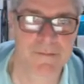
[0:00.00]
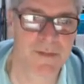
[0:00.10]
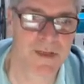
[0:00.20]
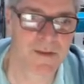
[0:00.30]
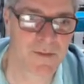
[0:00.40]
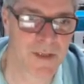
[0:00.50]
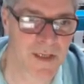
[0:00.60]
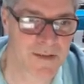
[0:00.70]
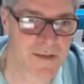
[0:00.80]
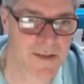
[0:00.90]
Would anyone
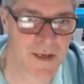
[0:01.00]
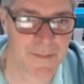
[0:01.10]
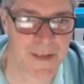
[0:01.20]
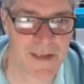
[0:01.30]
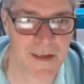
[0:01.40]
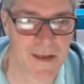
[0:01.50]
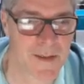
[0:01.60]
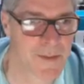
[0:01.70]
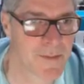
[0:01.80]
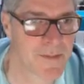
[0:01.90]
like to tell me
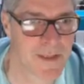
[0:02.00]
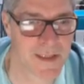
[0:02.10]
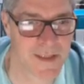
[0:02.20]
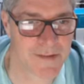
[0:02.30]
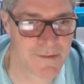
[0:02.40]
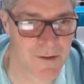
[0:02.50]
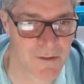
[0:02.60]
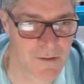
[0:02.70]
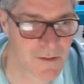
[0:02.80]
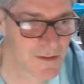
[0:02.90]
I'm completely
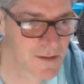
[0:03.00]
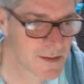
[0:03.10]
wrong